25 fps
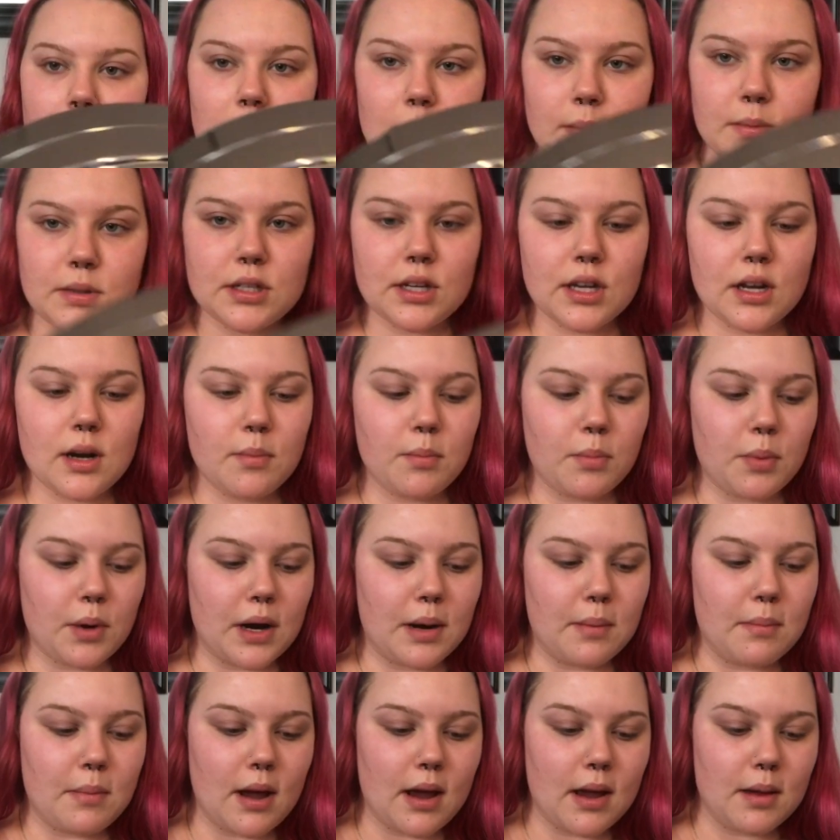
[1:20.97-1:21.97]
I'm just gonna
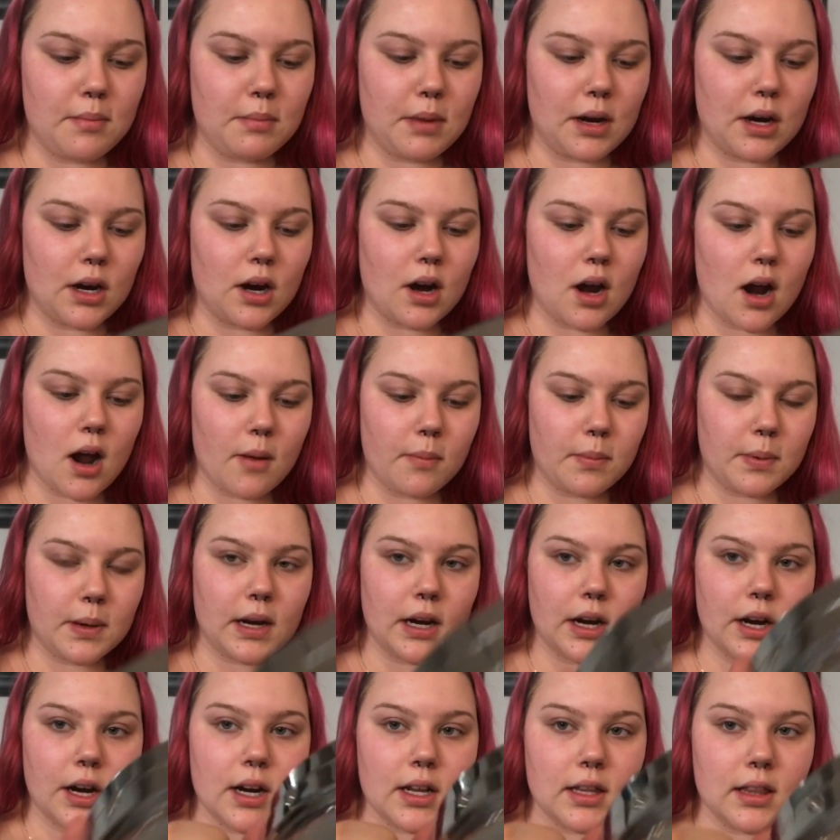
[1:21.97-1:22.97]
bring my mirror up
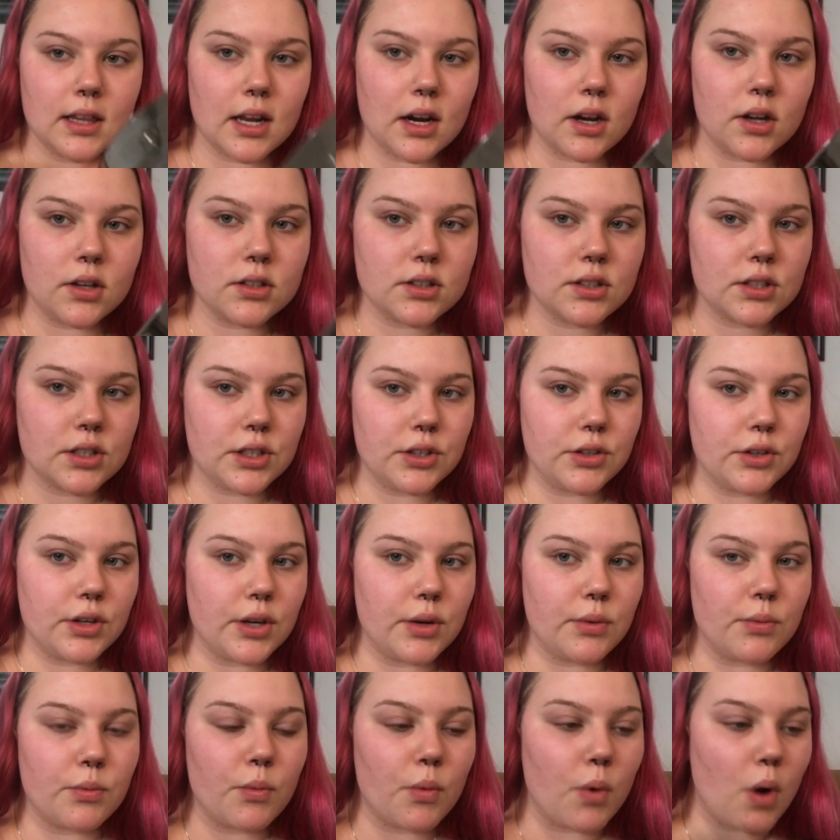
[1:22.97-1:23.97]
here a little so you
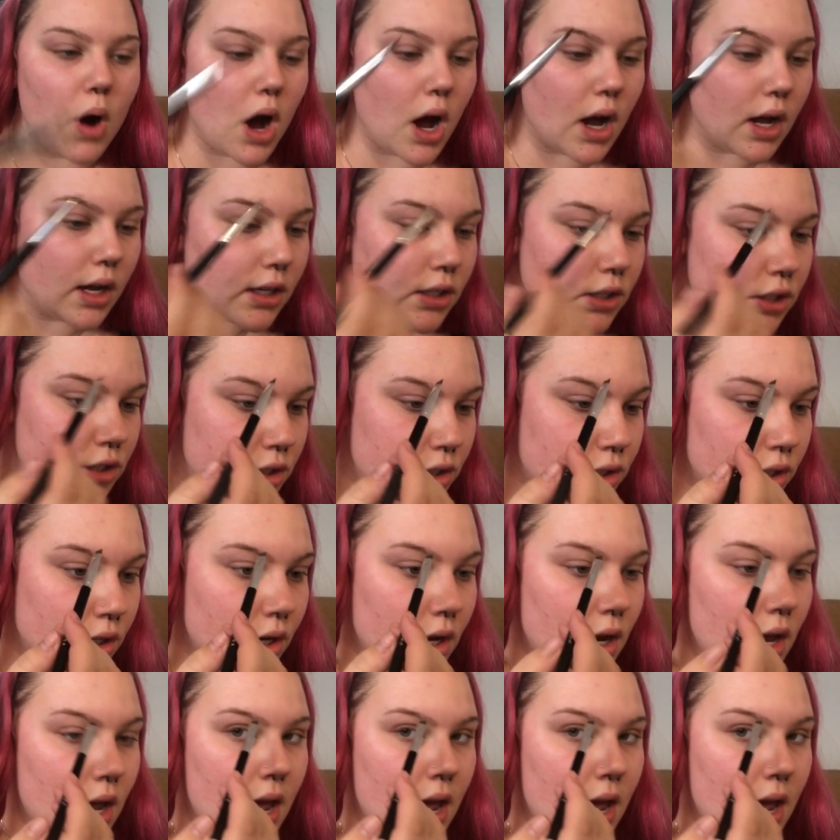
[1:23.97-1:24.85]
can watch